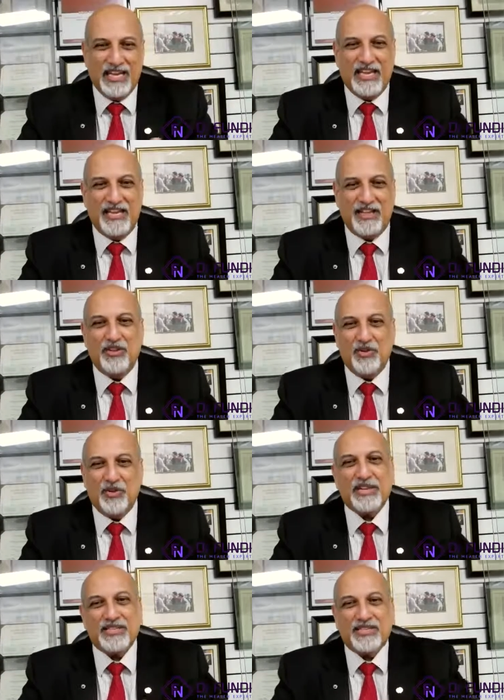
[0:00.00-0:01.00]
in the
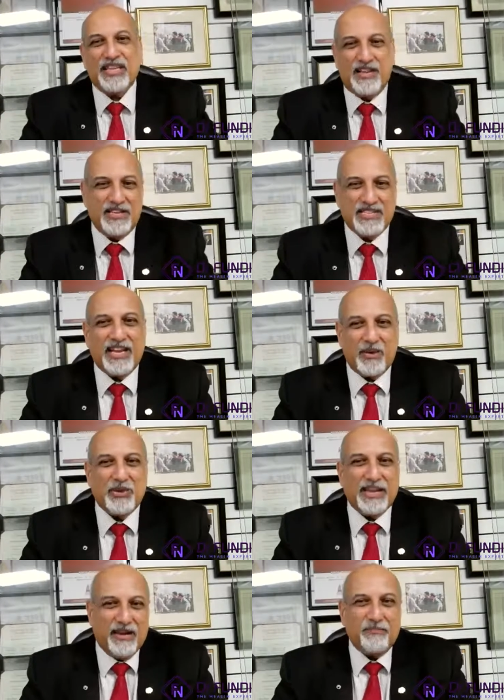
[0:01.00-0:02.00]
US. They'll decide
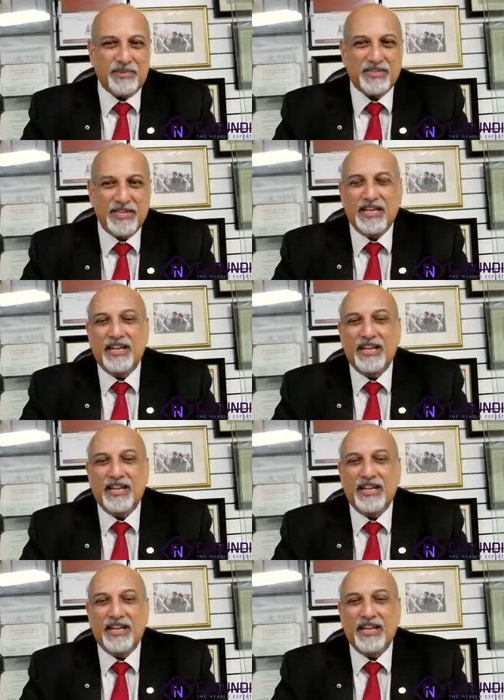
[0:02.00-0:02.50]
what happens.